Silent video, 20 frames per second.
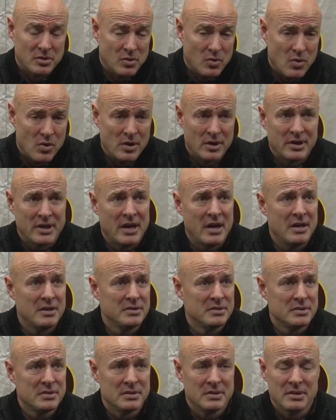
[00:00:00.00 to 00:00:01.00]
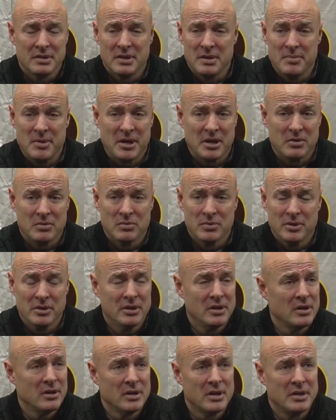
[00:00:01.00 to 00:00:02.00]
They're organized. And they make it real
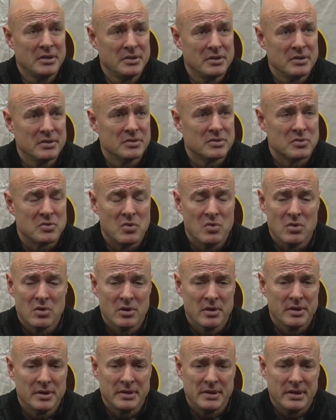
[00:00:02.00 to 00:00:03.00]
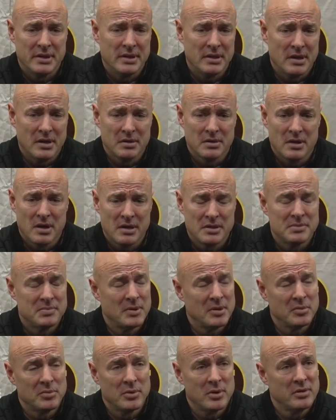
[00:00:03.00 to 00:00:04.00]
hard on you to score. And our guys
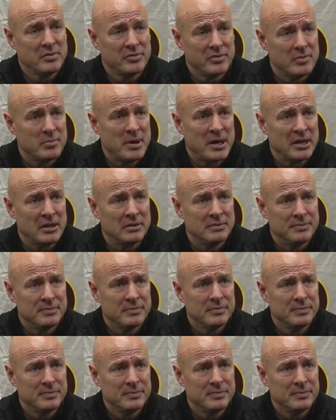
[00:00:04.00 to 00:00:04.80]
better be ready for the battle.